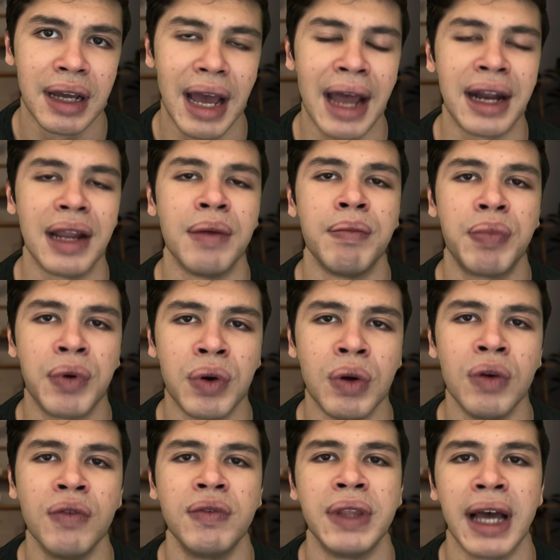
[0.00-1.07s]
and
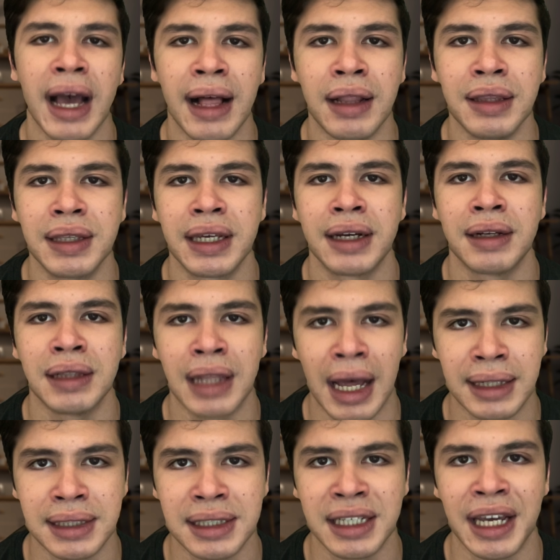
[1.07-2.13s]
improve the healthcare
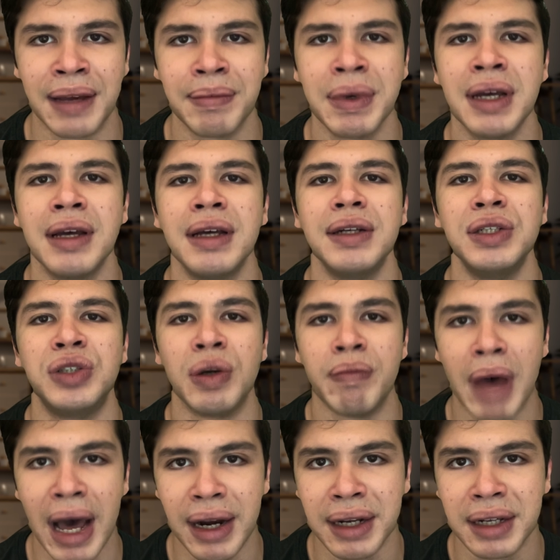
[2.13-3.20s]
landscape
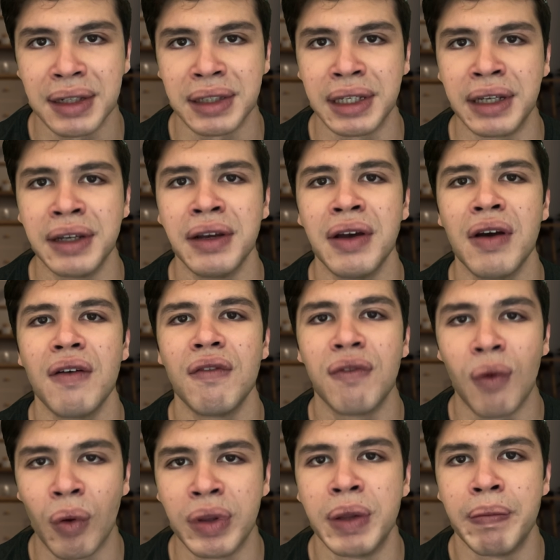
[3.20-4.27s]
dramatically
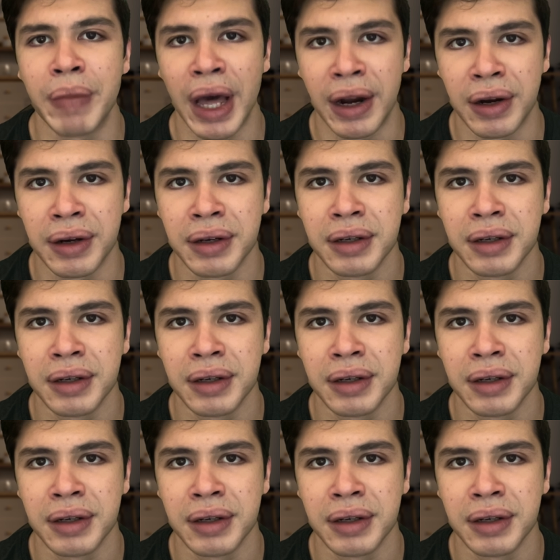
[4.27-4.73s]
for the better.